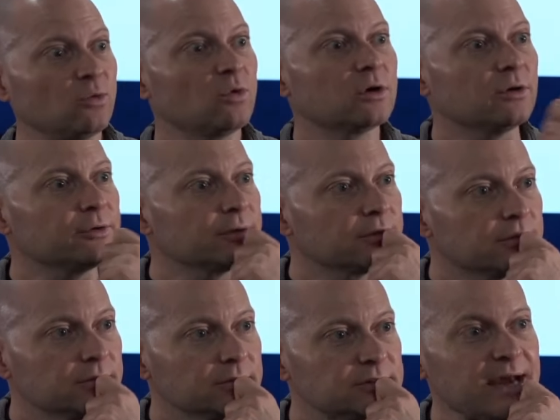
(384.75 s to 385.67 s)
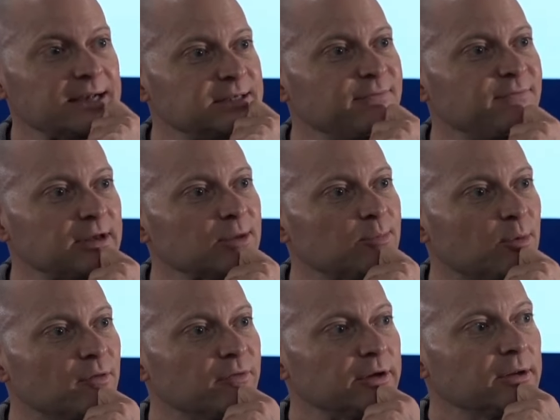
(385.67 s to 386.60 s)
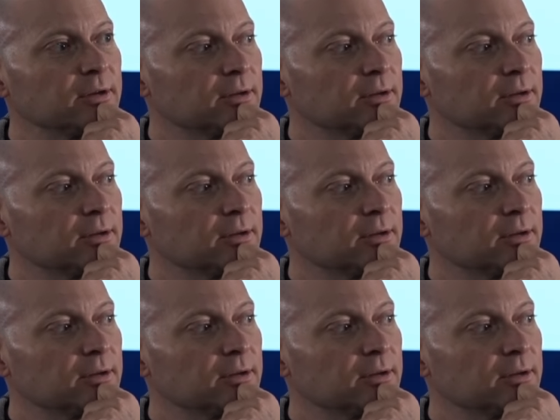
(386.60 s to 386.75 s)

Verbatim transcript: the world, scientifically proven.